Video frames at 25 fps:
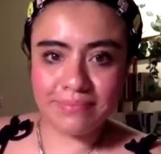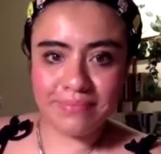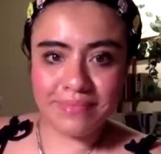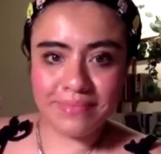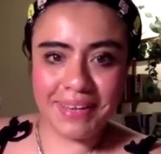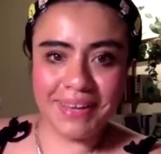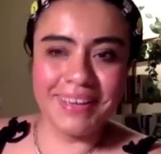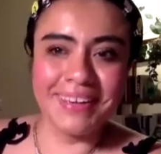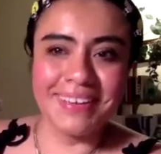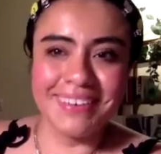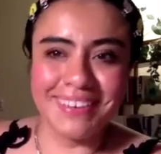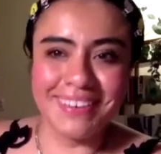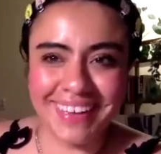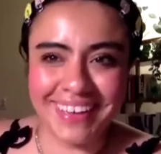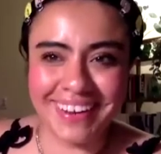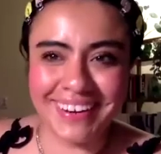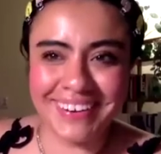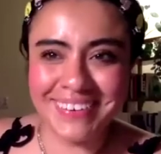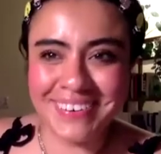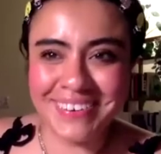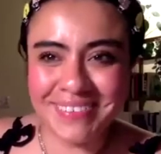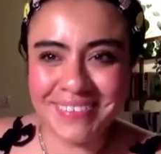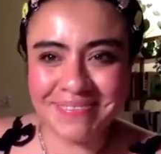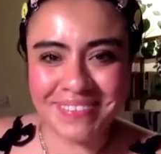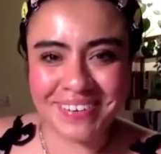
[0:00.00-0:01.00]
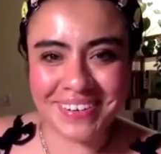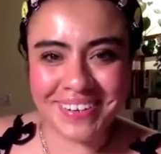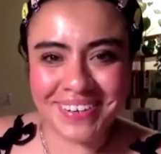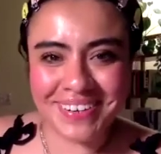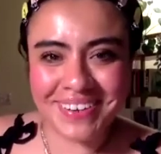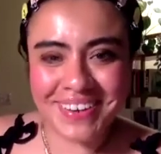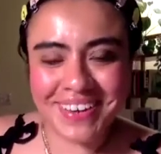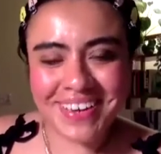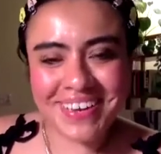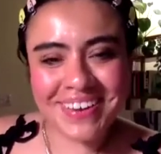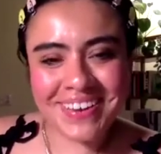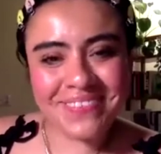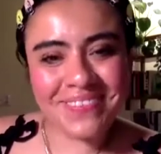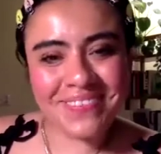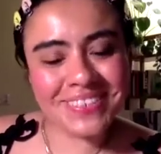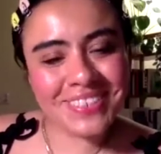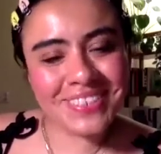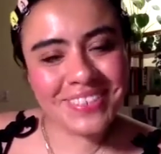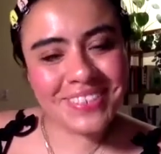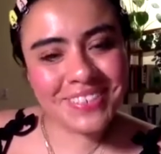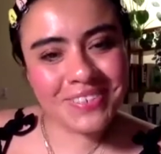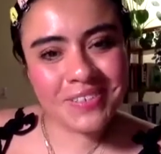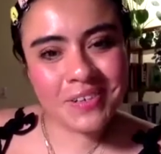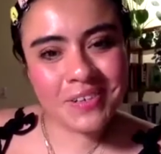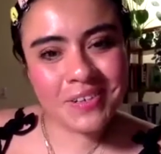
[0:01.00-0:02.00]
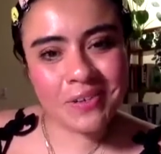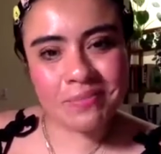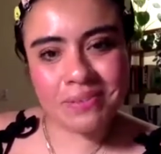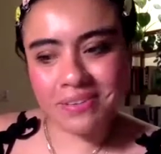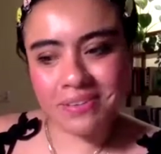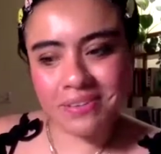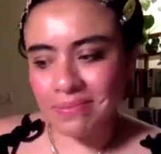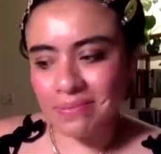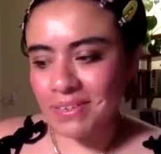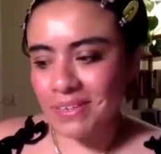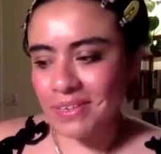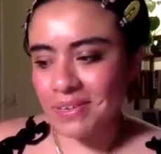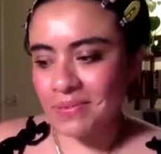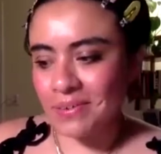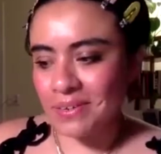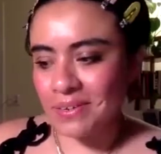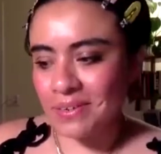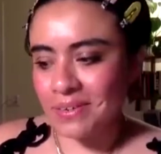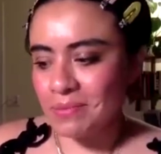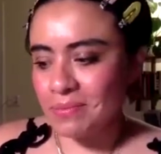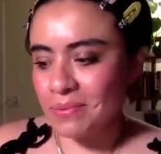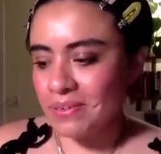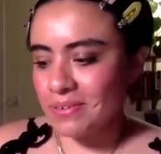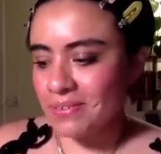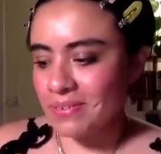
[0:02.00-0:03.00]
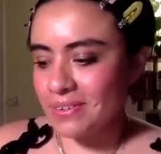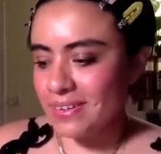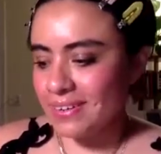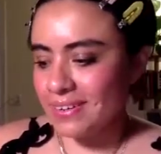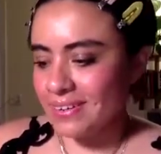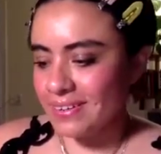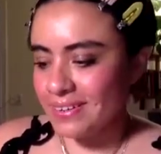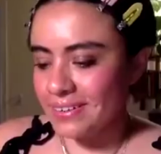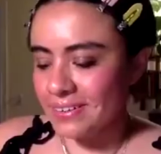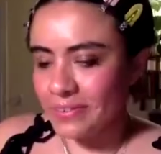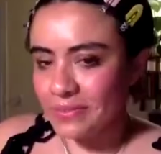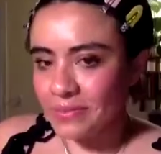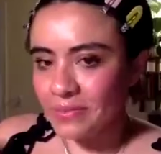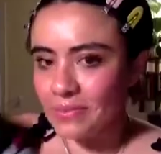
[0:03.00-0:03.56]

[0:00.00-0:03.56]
I don't know, when did you know, Myriam, that you wanted to be a writer?